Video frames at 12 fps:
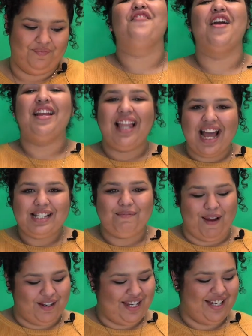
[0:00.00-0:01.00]
For our last
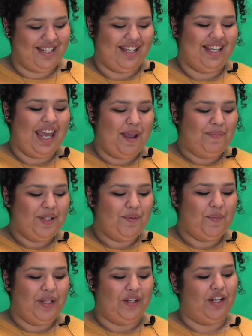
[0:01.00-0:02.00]
project, campers
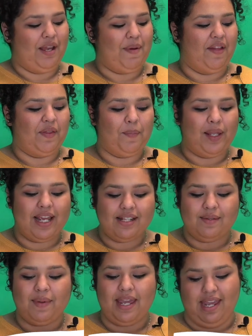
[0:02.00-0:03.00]
will be learning about the
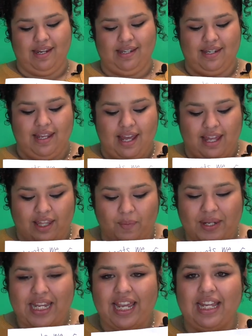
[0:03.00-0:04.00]
plants we eat. They'll
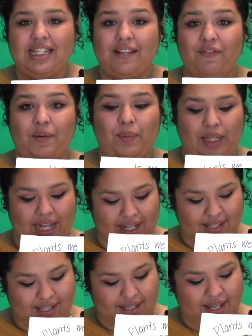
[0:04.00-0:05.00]
be taking different
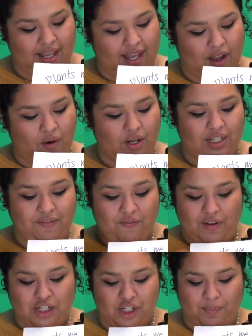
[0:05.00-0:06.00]
plants or different
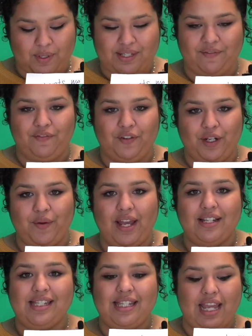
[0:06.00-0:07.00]
vegetables and fruit
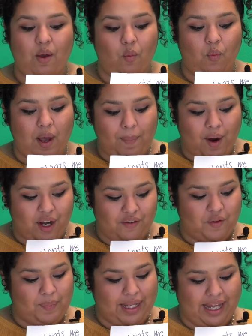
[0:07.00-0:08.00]
and seeing what part of
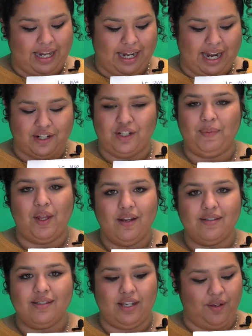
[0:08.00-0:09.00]
a plant it actually
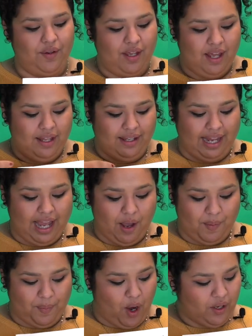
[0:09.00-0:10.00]
belongs to, like
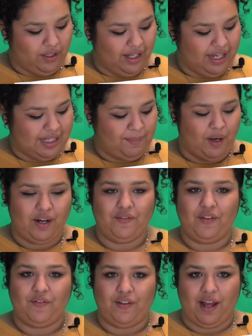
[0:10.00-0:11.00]
how broccoli is part of
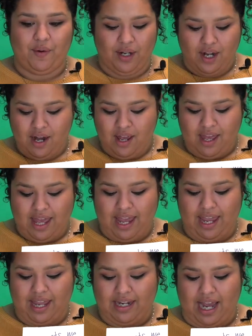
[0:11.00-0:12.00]
the flower
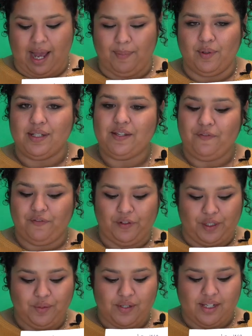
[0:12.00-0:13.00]
and apple is a
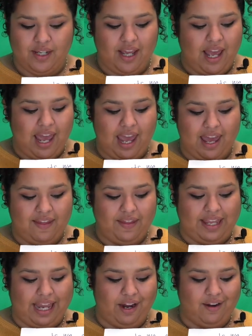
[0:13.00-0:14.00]
fruit and the
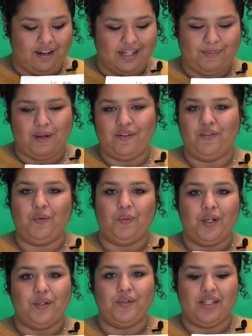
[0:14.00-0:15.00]
carrot is part of the
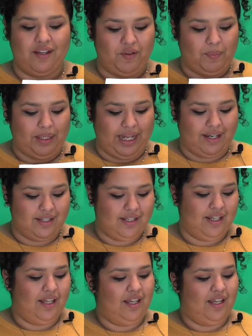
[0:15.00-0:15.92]
root of a plant.